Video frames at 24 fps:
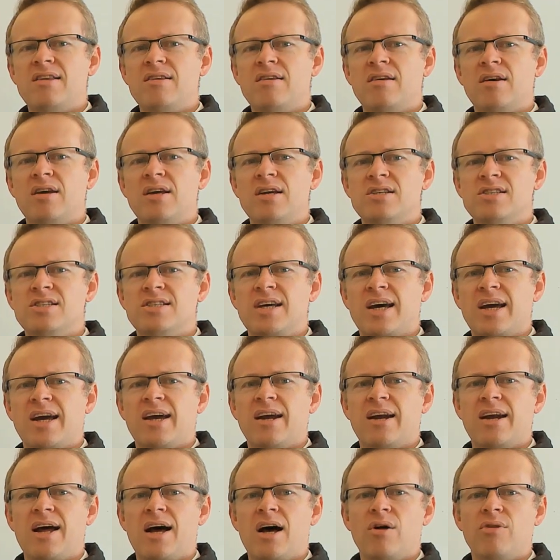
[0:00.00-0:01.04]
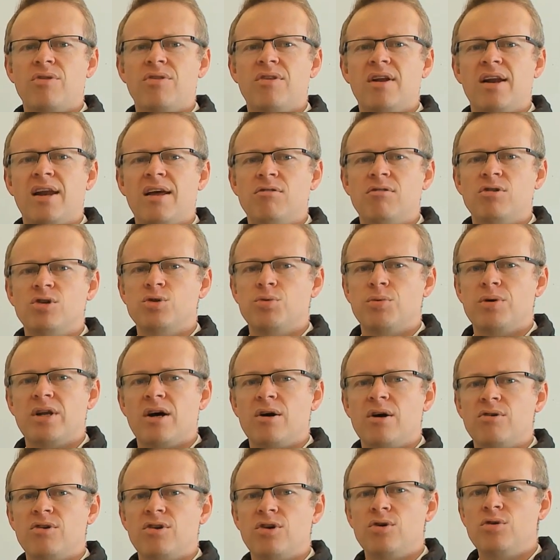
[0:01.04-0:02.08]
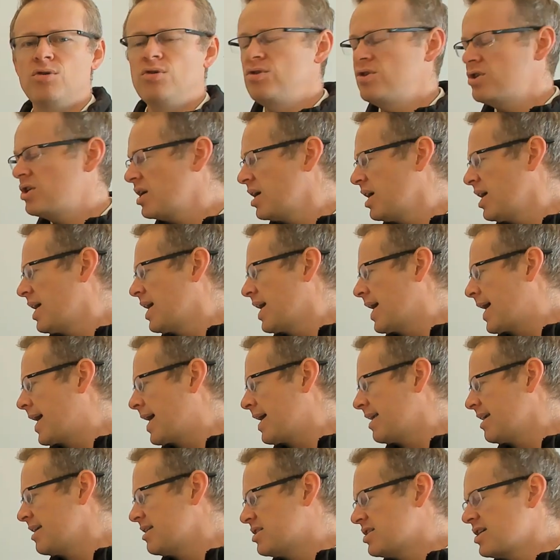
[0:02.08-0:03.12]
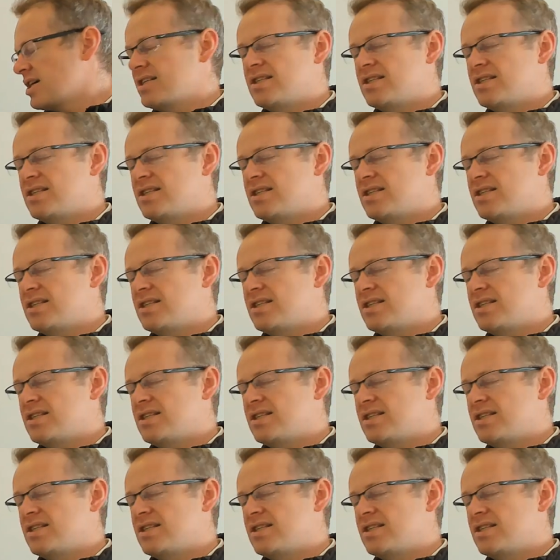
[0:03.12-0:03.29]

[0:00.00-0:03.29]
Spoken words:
He's taken out the levels we don't use, and it just